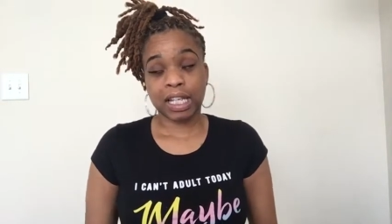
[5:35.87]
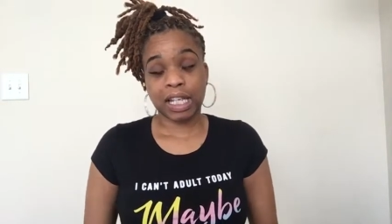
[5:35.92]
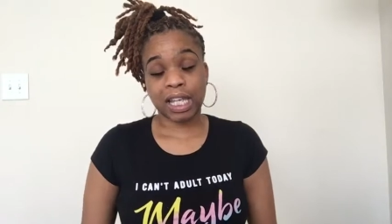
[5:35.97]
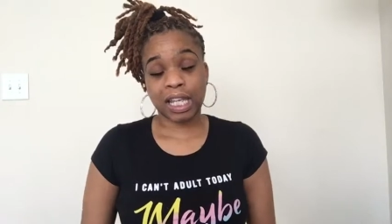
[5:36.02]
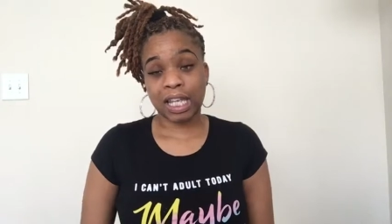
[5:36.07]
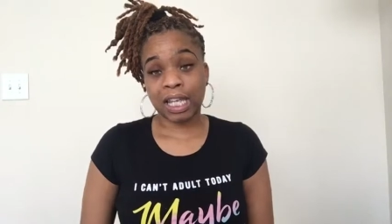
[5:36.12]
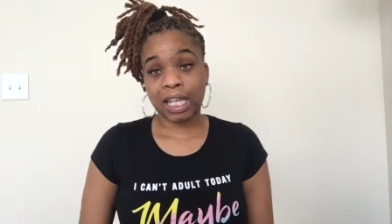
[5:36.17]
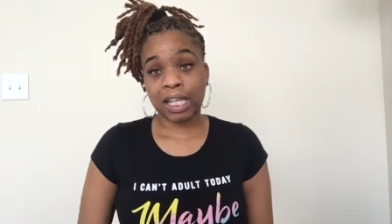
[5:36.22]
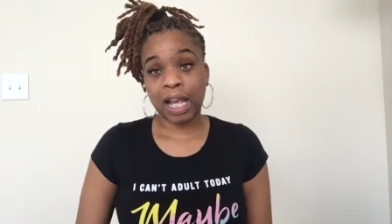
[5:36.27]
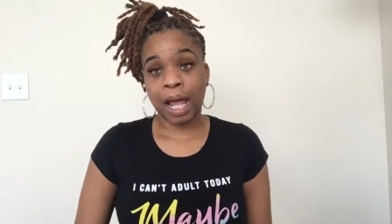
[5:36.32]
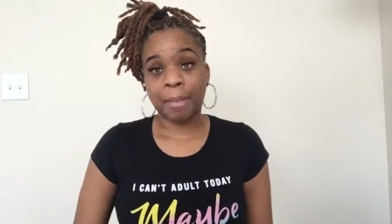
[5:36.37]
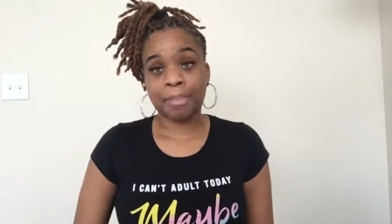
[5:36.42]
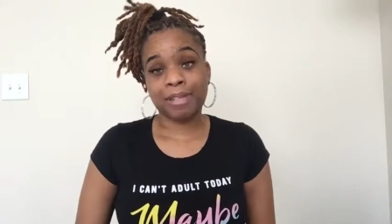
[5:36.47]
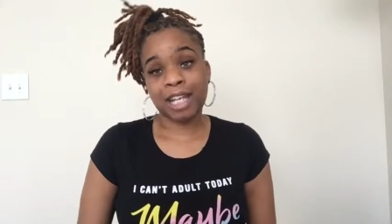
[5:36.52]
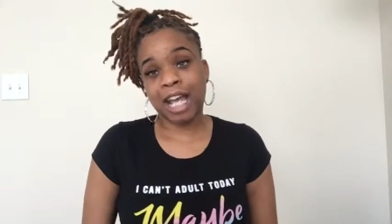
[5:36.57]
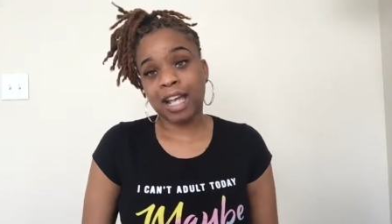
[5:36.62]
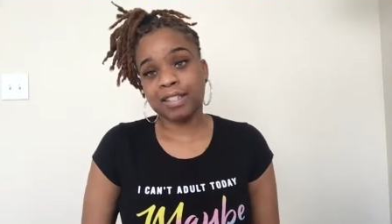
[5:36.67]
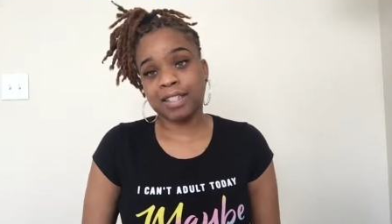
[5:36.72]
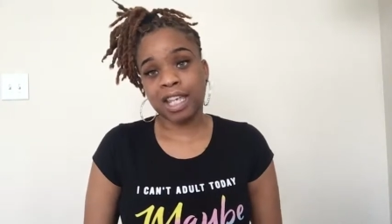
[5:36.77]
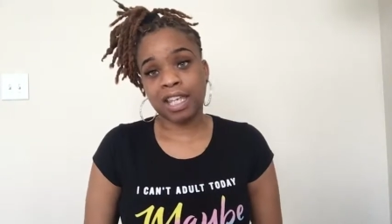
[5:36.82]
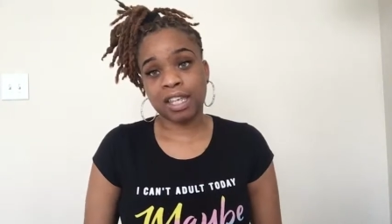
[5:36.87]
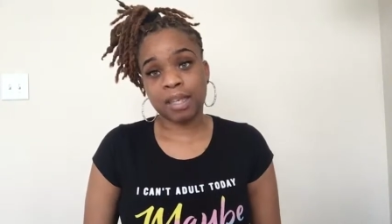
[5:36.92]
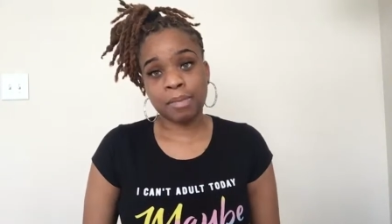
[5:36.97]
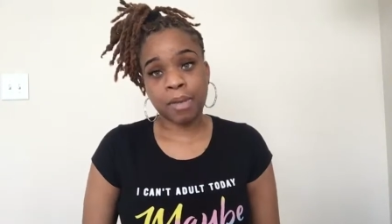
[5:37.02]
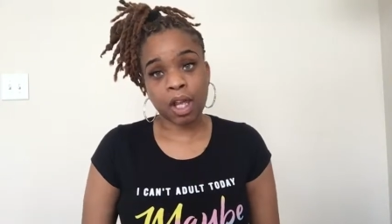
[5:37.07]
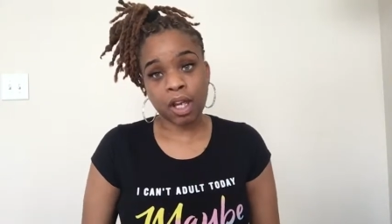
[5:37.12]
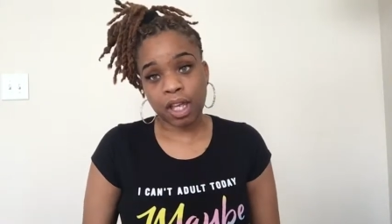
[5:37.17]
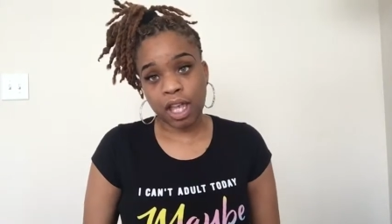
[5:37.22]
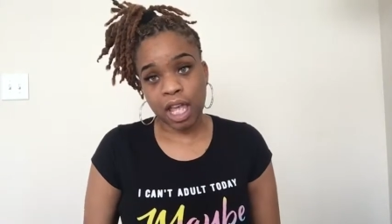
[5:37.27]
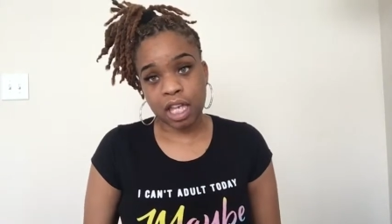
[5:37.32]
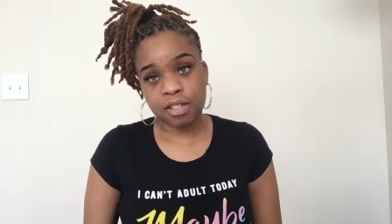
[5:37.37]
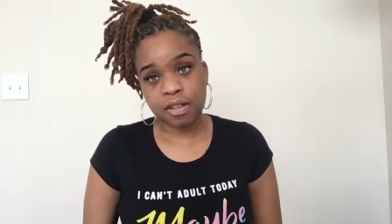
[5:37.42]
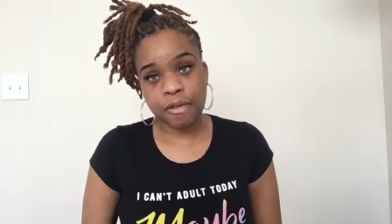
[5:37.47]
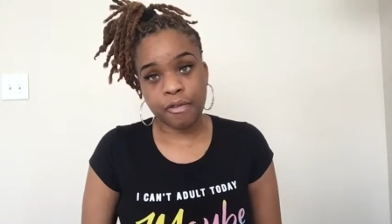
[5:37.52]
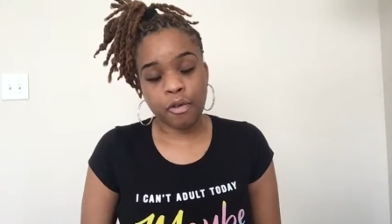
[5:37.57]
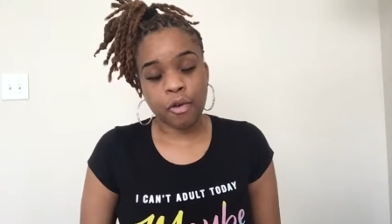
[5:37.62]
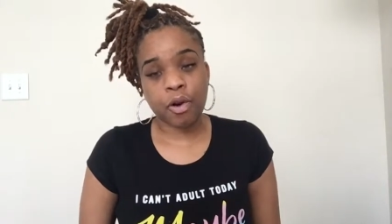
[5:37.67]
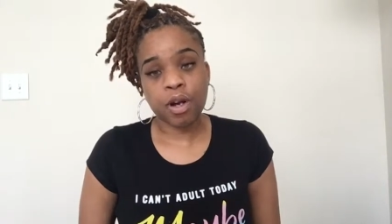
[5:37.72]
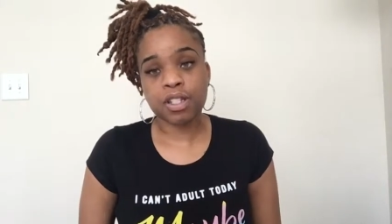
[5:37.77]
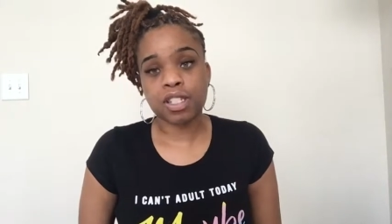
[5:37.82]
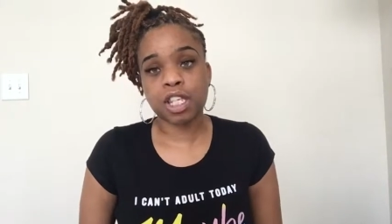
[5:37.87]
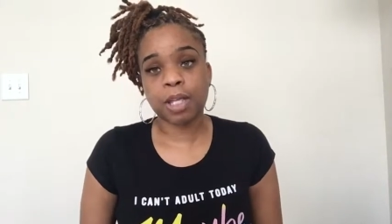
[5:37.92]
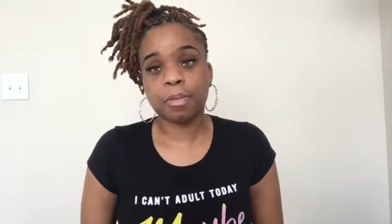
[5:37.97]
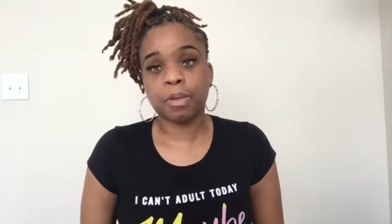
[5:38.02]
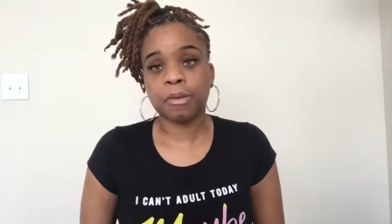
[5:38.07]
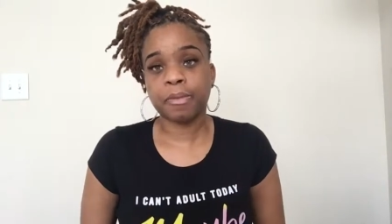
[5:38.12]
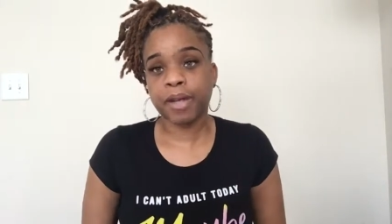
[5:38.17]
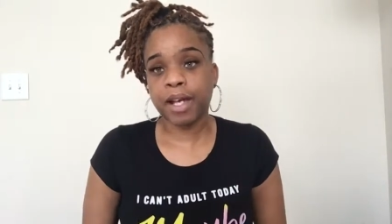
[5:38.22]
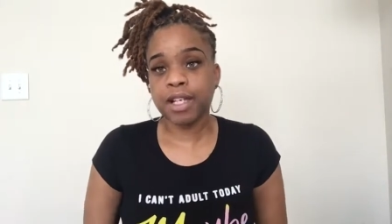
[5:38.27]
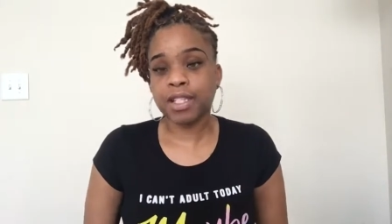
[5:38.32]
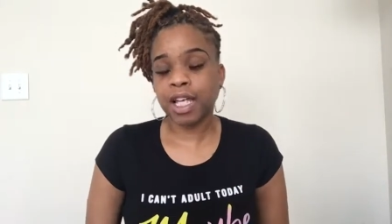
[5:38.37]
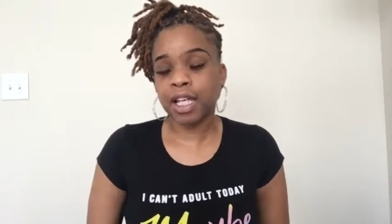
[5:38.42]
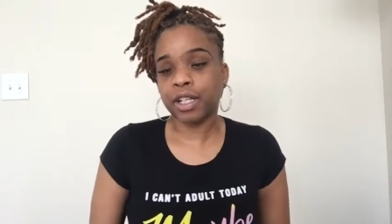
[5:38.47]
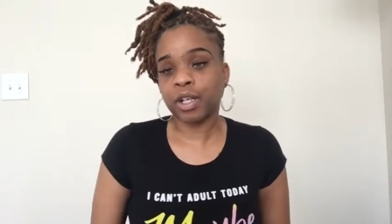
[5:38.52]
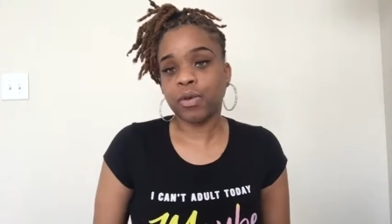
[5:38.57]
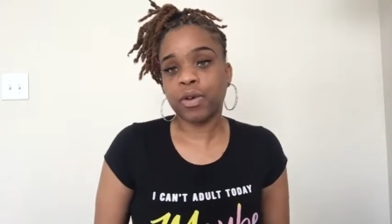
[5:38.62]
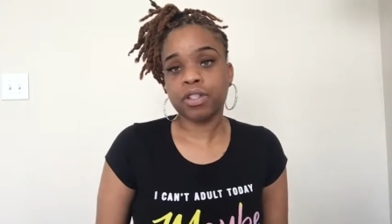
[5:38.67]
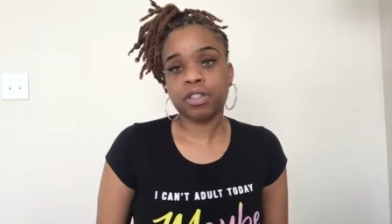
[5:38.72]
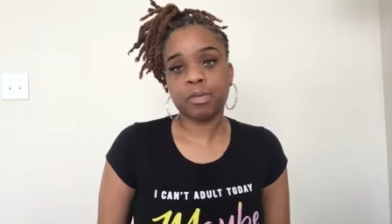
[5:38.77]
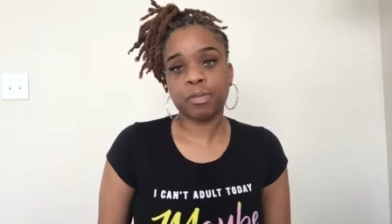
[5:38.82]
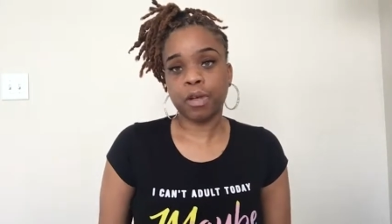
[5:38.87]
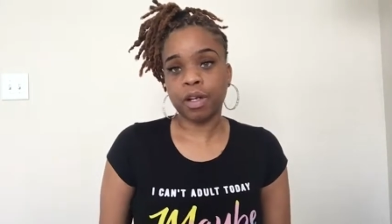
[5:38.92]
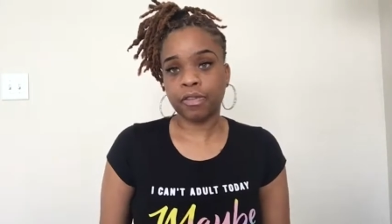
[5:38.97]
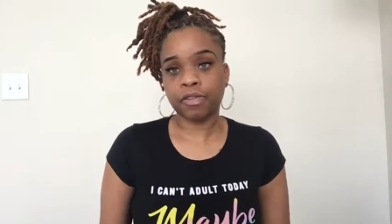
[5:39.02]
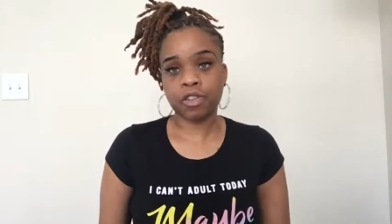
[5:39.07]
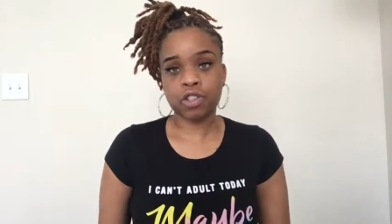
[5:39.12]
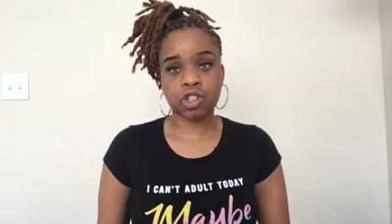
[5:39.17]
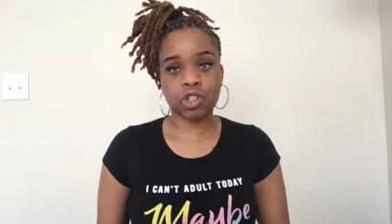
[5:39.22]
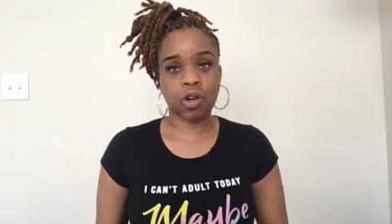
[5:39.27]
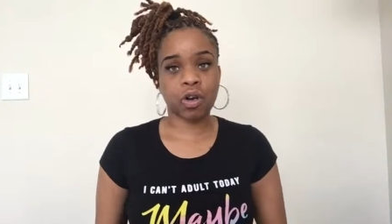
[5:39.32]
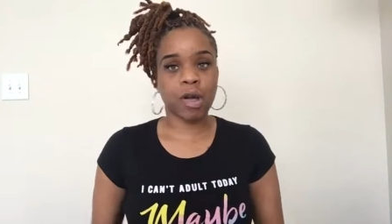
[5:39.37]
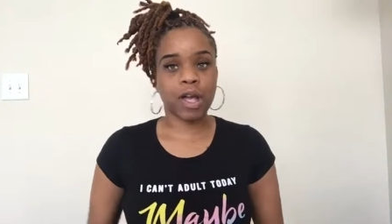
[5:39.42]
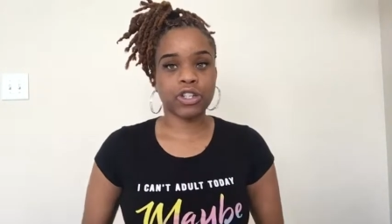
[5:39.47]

And I'm not taking medication for it simply because I know it's the birth control.